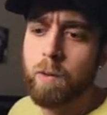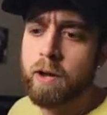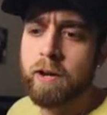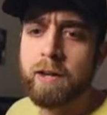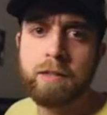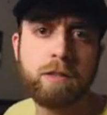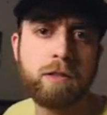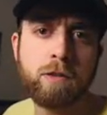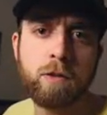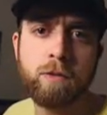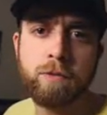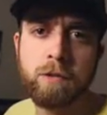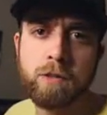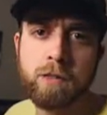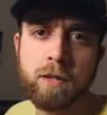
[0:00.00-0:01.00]
why not just do
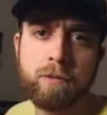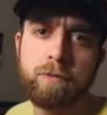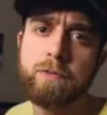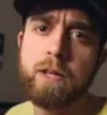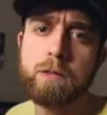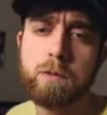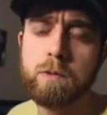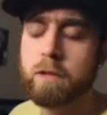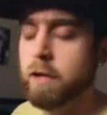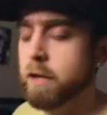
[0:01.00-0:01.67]
it for yourself if that's what you